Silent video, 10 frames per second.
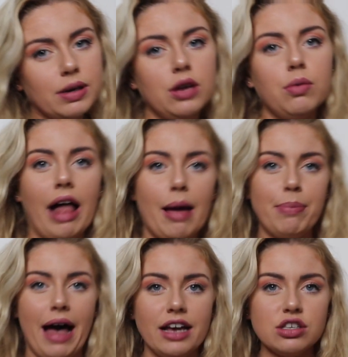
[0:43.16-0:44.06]
when you like
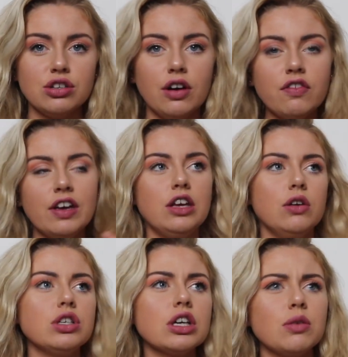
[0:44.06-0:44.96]
buy stuff, it
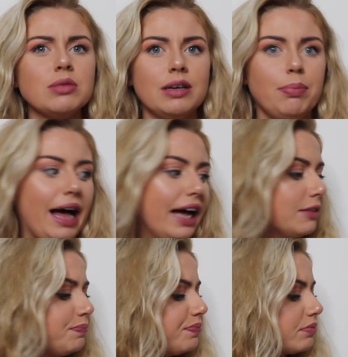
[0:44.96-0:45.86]
usually comes in a bag.
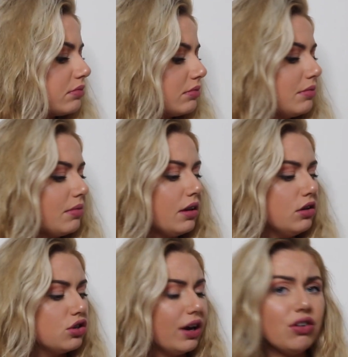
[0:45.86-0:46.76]

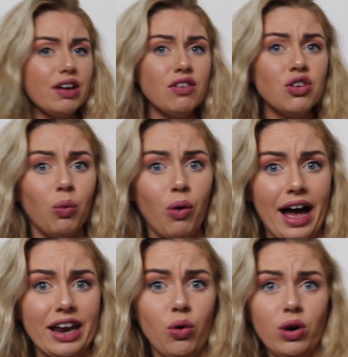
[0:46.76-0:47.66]
So I don't even know what
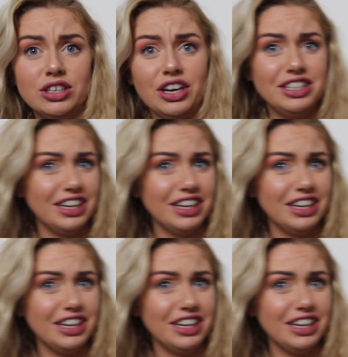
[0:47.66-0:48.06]
I ordered. It